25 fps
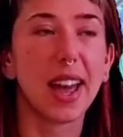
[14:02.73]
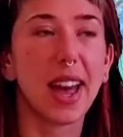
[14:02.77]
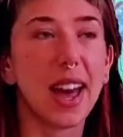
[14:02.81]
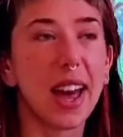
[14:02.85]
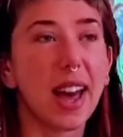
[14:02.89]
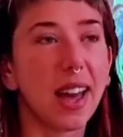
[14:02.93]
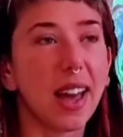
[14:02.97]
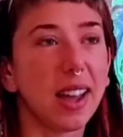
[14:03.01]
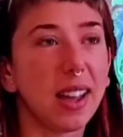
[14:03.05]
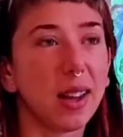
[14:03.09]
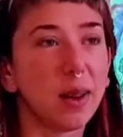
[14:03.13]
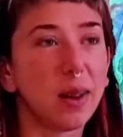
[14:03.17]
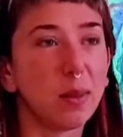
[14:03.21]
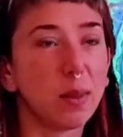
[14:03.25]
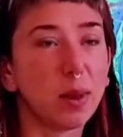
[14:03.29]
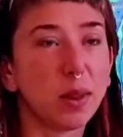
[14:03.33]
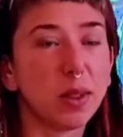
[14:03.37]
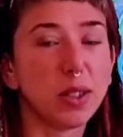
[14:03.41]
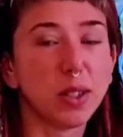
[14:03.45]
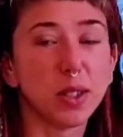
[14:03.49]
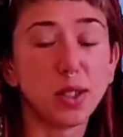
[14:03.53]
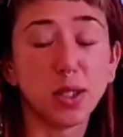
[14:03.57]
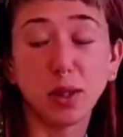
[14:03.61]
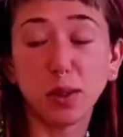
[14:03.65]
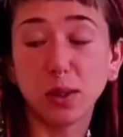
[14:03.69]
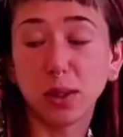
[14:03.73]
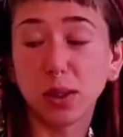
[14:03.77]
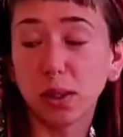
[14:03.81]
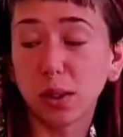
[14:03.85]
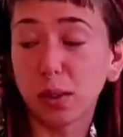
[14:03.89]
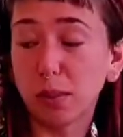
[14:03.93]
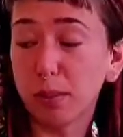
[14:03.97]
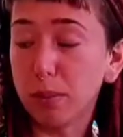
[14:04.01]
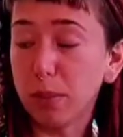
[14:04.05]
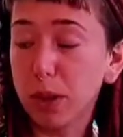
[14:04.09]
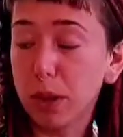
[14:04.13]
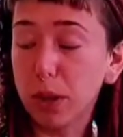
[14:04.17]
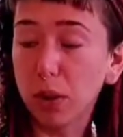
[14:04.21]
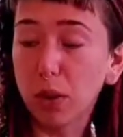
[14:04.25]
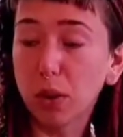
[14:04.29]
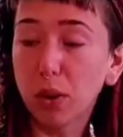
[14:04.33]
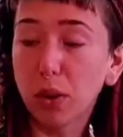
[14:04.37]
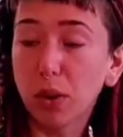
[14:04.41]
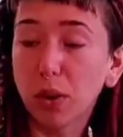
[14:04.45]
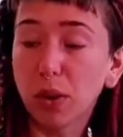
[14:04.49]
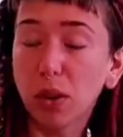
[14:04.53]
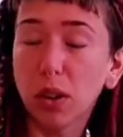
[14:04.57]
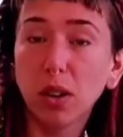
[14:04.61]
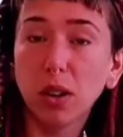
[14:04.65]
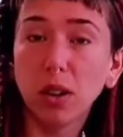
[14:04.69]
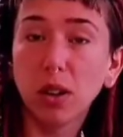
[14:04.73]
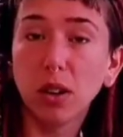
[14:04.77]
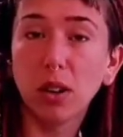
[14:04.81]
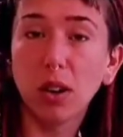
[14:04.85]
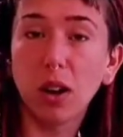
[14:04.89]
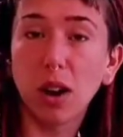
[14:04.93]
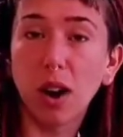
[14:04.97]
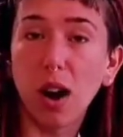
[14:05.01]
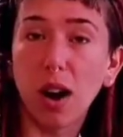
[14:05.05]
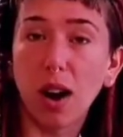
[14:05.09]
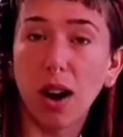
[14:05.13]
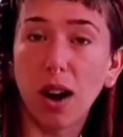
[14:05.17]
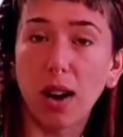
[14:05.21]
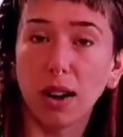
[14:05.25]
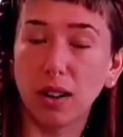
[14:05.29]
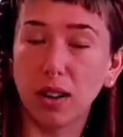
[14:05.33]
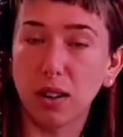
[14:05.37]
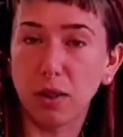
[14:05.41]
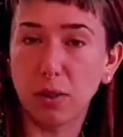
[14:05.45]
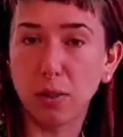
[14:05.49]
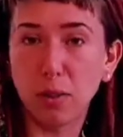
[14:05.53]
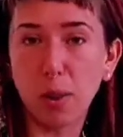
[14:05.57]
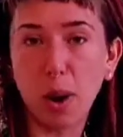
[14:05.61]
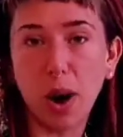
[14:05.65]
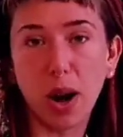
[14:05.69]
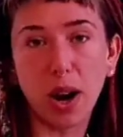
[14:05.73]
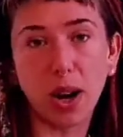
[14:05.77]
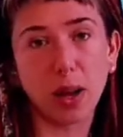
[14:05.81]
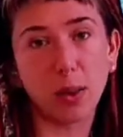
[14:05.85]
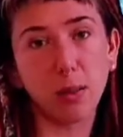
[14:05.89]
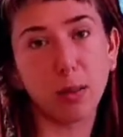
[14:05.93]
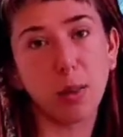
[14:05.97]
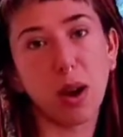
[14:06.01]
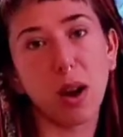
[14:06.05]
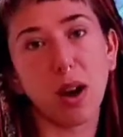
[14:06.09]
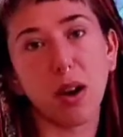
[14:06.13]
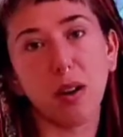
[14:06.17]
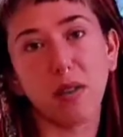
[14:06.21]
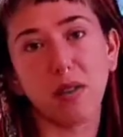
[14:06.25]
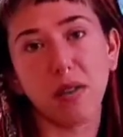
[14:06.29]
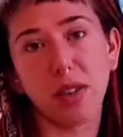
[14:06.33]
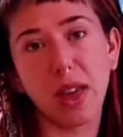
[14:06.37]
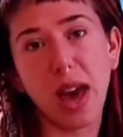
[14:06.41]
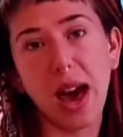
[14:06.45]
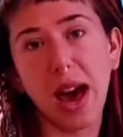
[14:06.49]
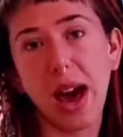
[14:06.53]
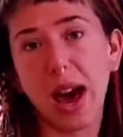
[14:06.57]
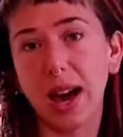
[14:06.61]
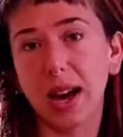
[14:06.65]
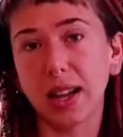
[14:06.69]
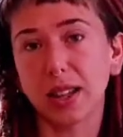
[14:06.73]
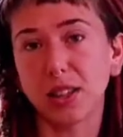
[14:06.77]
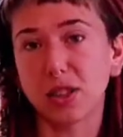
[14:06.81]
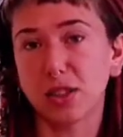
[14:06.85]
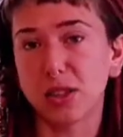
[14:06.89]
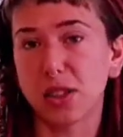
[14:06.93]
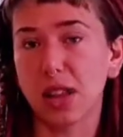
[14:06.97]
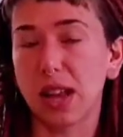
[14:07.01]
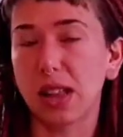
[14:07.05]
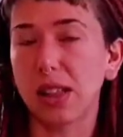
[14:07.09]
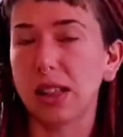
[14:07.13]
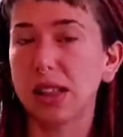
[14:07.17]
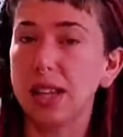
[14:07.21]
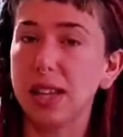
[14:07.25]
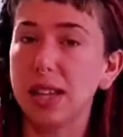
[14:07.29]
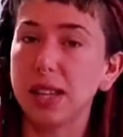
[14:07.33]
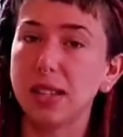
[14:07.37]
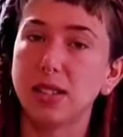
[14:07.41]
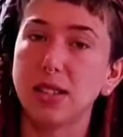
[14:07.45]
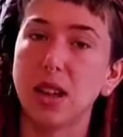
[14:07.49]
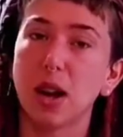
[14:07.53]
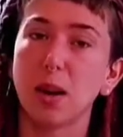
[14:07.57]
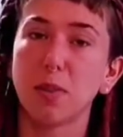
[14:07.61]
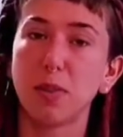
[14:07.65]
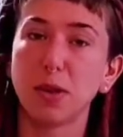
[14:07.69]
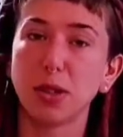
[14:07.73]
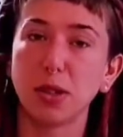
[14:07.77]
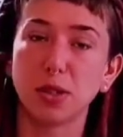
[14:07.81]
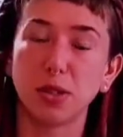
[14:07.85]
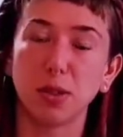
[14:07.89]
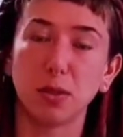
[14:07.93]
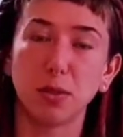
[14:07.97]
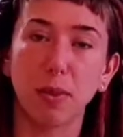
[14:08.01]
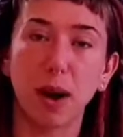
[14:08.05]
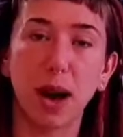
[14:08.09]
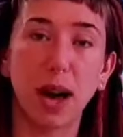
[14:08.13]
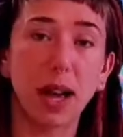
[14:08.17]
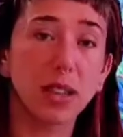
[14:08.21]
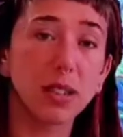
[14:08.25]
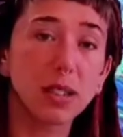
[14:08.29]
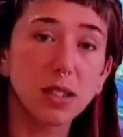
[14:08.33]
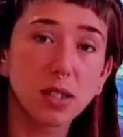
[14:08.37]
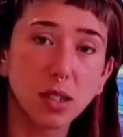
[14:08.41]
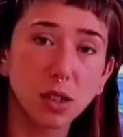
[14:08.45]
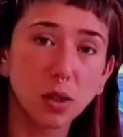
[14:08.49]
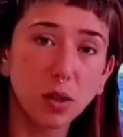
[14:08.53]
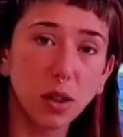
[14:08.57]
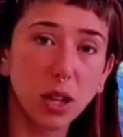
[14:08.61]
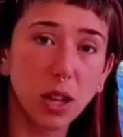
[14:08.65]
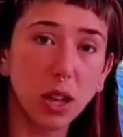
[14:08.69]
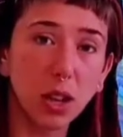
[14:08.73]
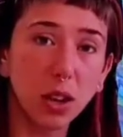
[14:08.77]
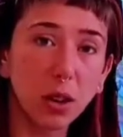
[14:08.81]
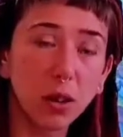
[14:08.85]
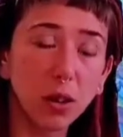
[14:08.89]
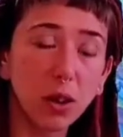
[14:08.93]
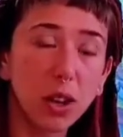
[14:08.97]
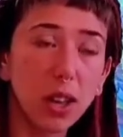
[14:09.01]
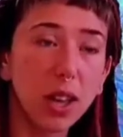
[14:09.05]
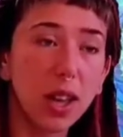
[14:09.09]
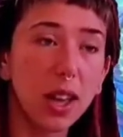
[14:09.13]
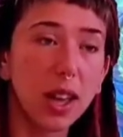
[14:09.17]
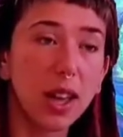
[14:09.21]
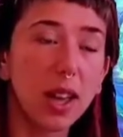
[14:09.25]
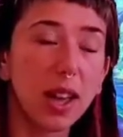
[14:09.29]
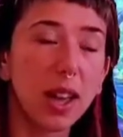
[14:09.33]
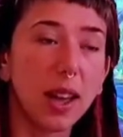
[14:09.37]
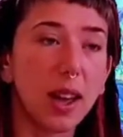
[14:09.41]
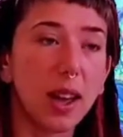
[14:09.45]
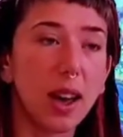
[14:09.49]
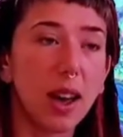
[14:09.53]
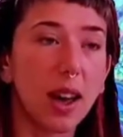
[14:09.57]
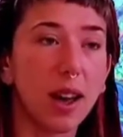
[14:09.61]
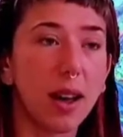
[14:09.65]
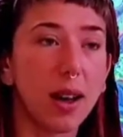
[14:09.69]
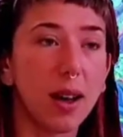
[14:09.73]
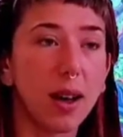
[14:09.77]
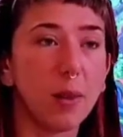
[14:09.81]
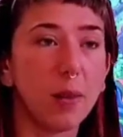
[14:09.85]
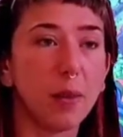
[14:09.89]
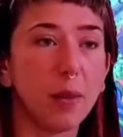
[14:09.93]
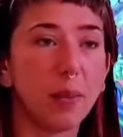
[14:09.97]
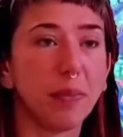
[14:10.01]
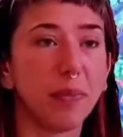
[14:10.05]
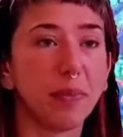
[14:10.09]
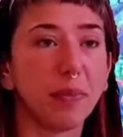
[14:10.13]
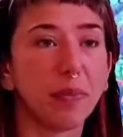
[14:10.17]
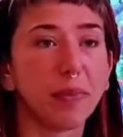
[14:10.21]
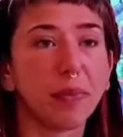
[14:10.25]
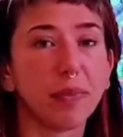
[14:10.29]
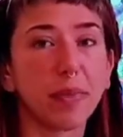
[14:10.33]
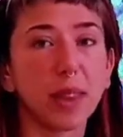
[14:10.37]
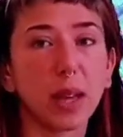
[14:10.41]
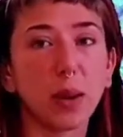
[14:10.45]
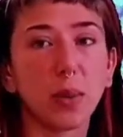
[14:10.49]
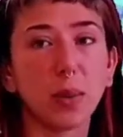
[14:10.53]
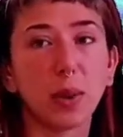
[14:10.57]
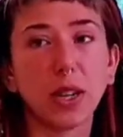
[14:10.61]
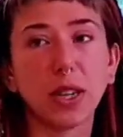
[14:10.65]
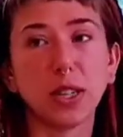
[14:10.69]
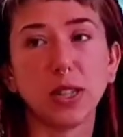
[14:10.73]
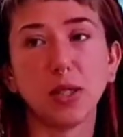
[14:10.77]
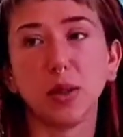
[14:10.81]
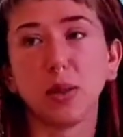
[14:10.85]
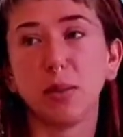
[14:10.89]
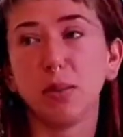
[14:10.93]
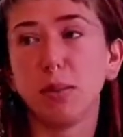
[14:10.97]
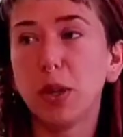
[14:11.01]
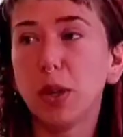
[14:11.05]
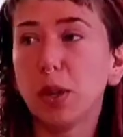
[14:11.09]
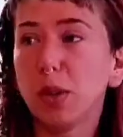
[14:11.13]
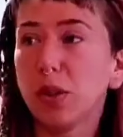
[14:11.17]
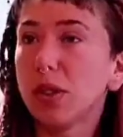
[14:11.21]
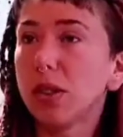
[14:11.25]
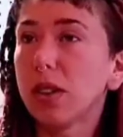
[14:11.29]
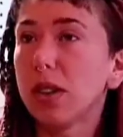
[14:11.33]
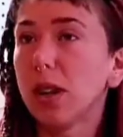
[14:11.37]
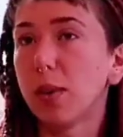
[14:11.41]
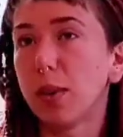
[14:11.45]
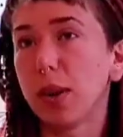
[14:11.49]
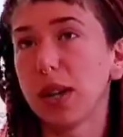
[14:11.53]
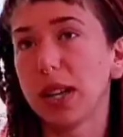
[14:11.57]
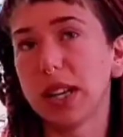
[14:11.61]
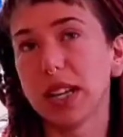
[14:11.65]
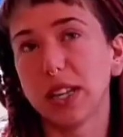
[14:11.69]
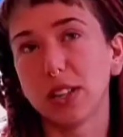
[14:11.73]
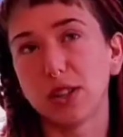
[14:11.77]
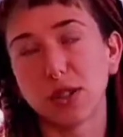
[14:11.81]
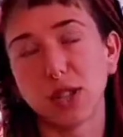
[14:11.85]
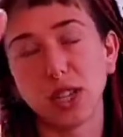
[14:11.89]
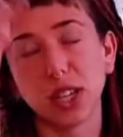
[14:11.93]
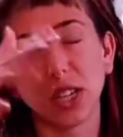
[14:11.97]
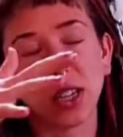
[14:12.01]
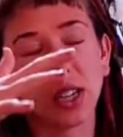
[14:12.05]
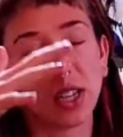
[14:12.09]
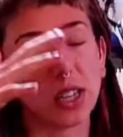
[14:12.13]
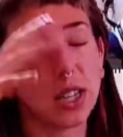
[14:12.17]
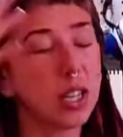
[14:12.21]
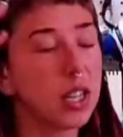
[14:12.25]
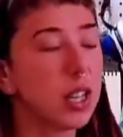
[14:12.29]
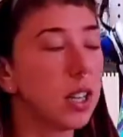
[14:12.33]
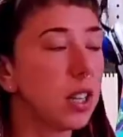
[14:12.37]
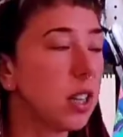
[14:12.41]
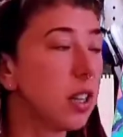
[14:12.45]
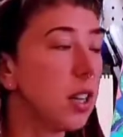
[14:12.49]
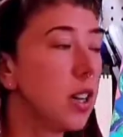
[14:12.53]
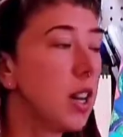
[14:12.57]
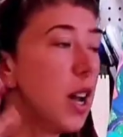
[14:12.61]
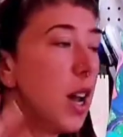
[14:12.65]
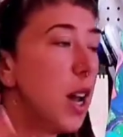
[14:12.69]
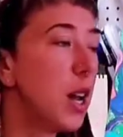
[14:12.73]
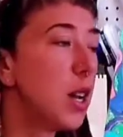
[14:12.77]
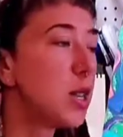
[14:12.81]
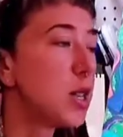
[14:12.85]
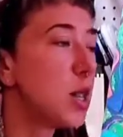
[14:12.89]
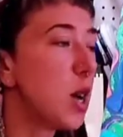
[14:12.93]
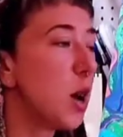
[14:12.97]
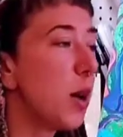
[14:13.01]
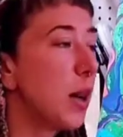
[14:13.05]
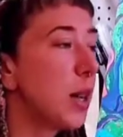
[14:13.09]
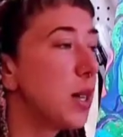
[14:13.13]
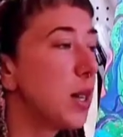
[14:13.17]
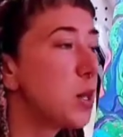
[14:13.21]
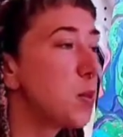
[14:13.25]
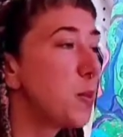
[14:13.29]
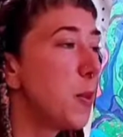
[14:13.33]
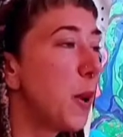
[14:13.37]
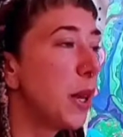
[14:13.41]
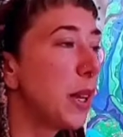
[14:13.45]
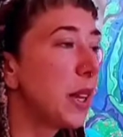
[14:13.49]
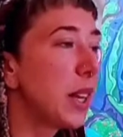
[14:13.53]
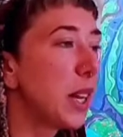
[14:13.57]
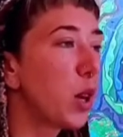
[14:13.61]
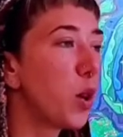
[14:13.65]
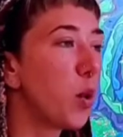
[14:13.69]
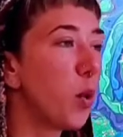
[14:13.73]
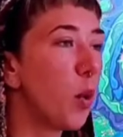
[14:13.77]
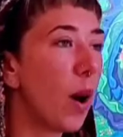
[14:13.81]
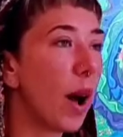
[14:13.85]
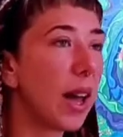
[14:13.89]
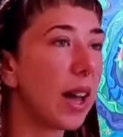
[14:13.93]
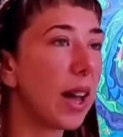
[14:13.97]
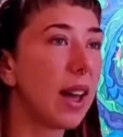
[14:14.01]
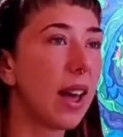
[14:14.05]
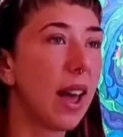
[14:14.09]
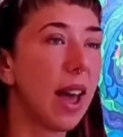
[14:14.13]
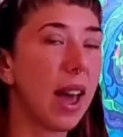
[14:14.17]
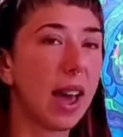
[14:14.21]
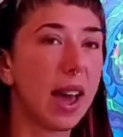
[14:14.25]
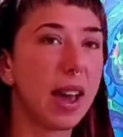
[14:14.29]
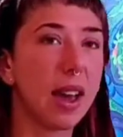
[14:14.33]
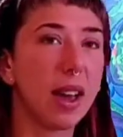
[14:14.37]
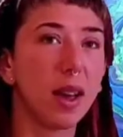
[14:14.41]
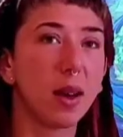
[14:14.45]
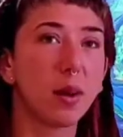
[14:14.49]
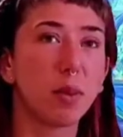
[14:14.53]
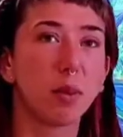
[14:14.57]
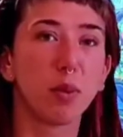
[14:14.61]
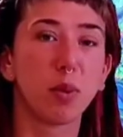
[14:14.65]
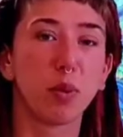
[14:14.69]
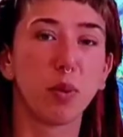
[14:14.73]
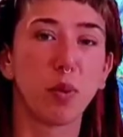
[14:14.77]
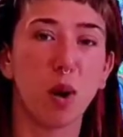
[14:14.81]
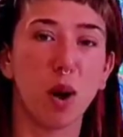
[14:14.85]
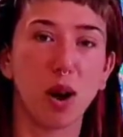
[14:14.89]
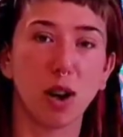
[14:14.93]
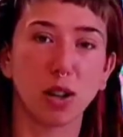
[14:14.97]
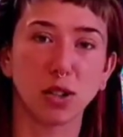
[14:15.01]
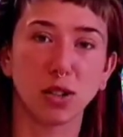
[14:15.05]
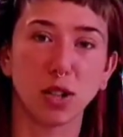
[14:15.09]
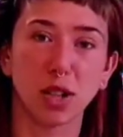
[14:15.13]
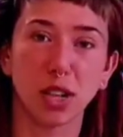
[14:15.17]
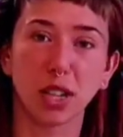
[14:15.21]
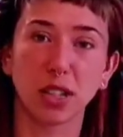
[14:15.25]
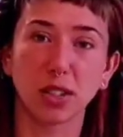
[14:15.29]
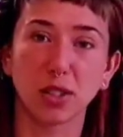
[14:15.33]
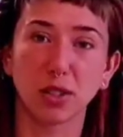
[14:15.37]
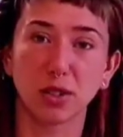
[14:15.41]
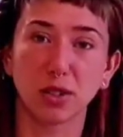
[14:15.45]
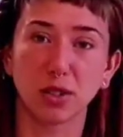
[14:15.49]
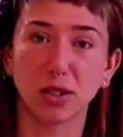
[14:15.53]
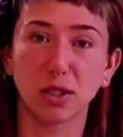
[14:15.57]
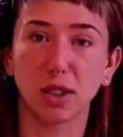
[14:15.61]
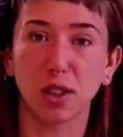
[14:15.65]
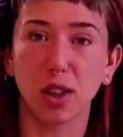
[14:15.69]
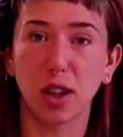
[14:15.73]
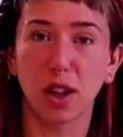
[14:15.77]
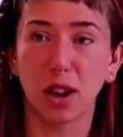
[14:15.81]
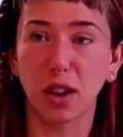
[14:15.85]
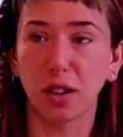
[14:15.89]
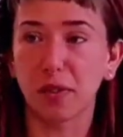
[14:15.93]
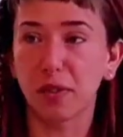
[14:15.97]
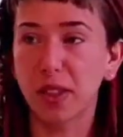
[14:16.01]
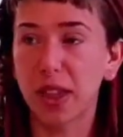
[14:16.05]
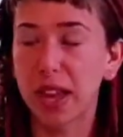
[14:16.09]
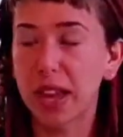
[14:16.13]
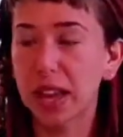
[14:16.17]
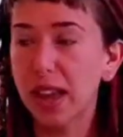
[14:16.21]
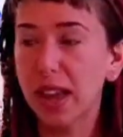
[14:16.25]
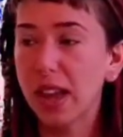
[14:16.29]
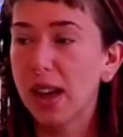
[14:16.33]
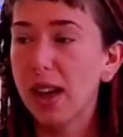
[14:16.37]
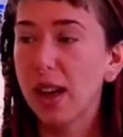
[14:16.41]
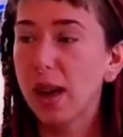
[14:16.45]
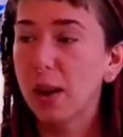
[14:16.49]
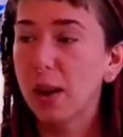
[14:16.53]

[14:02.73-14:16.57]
and I'm going to do a little mural on the bottom of the hatch that leads up into my studio. I want to do a mural, I want to get a chandelier. So it's been like quite a project, just a lot of like